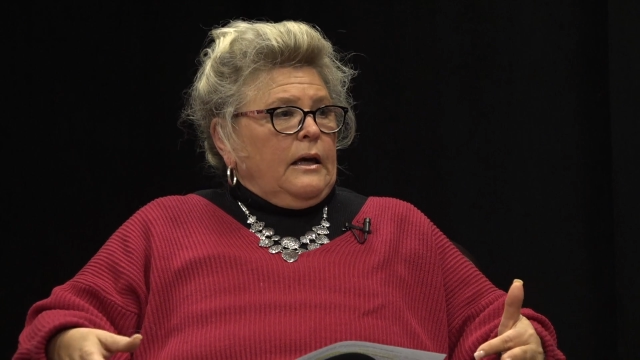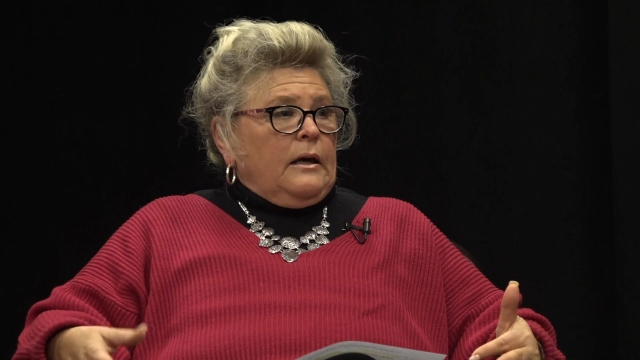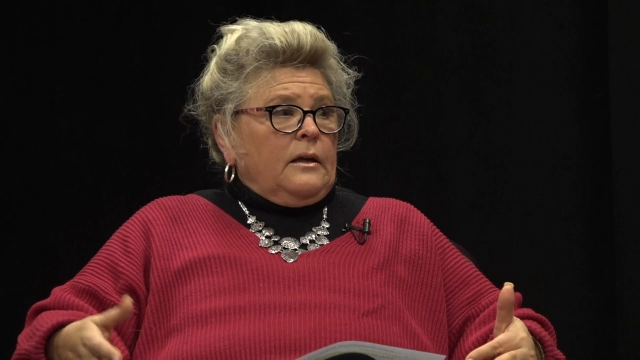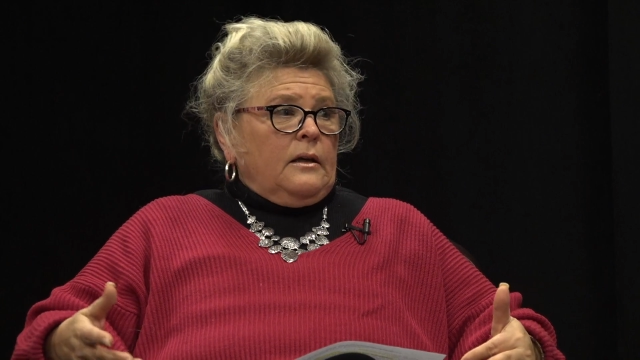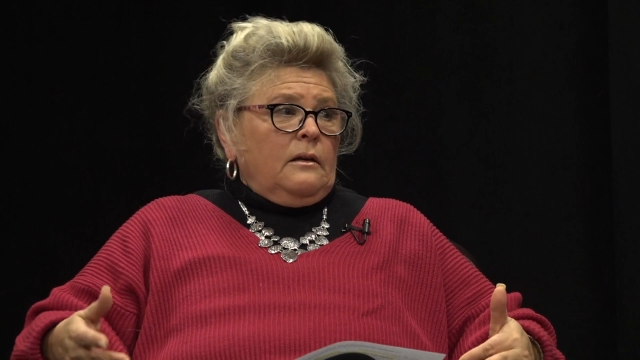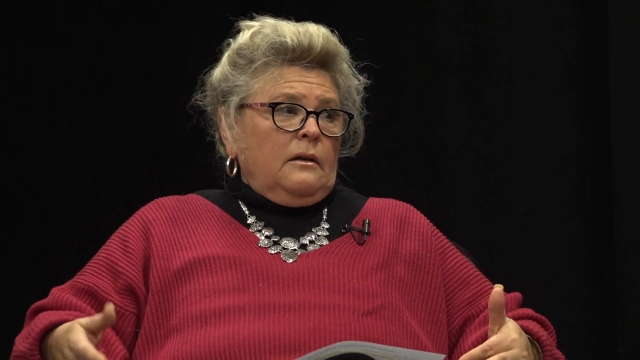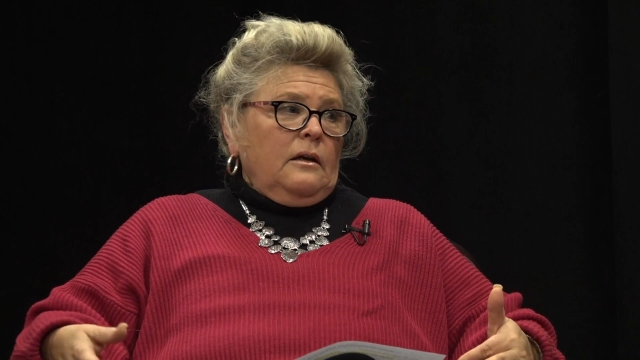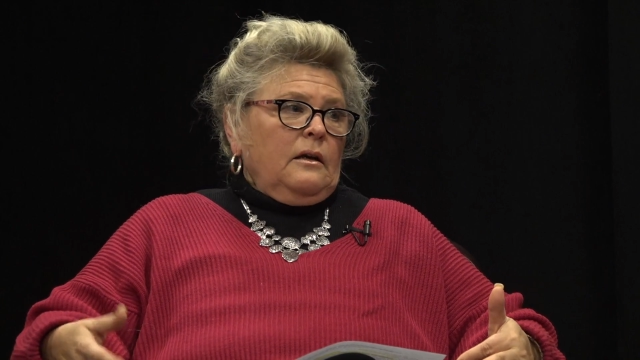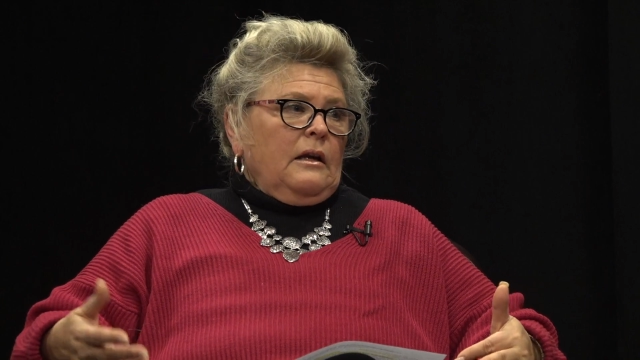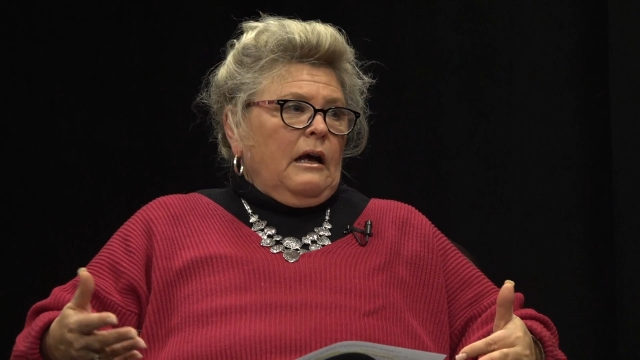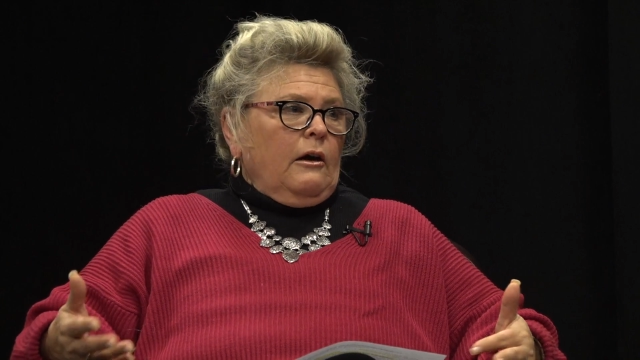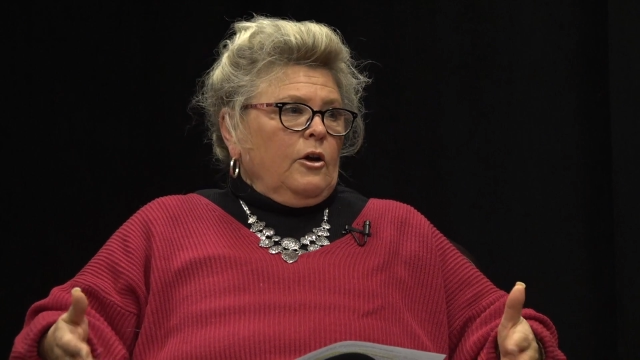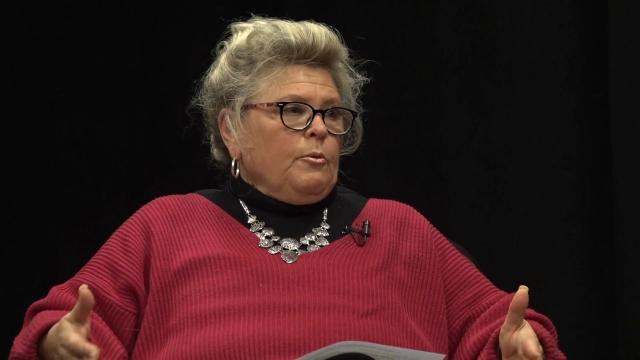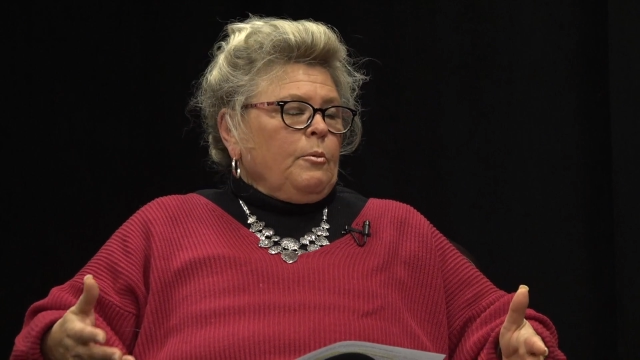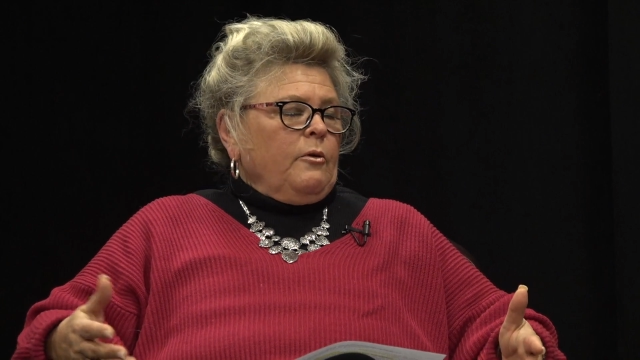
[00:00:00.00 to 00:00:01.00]
and
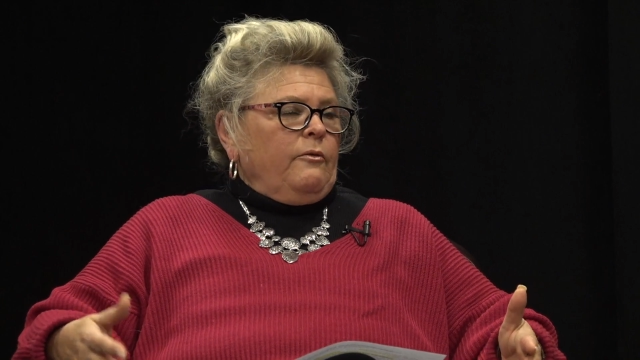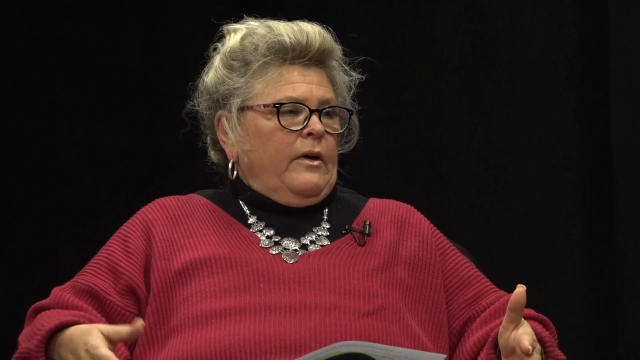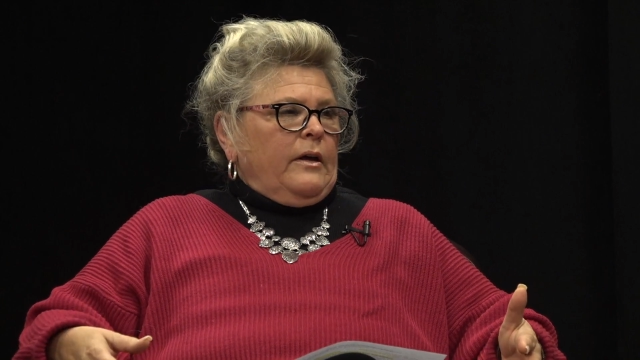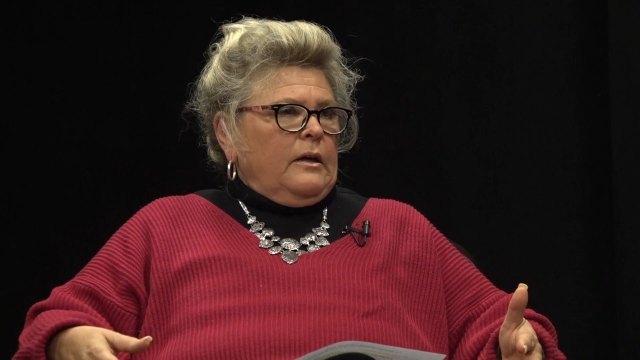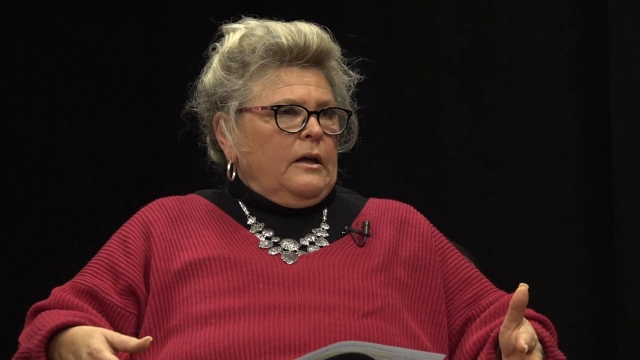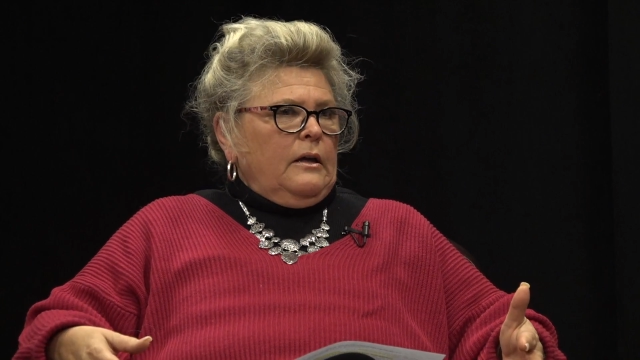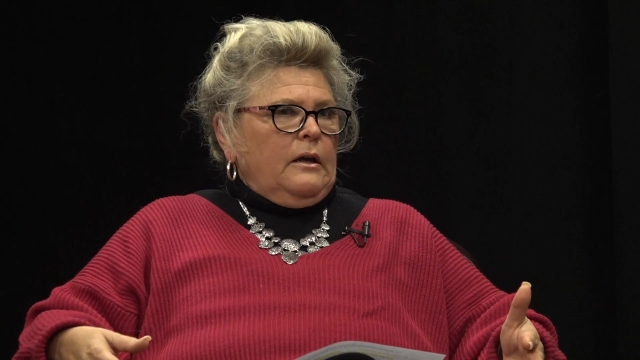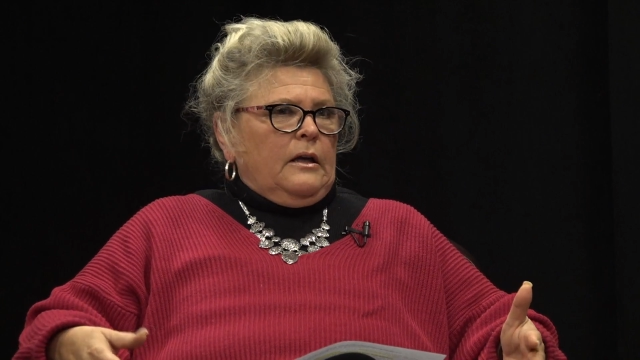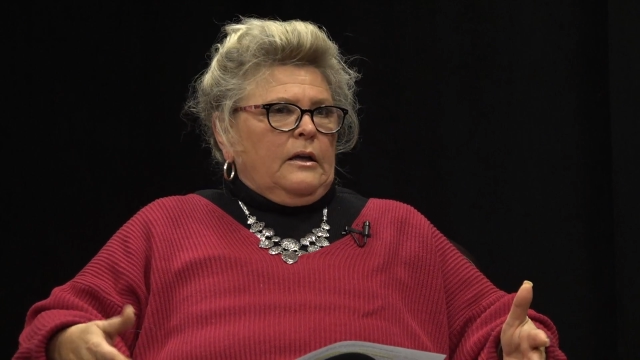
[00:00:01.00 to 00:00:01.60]
how to prevent it,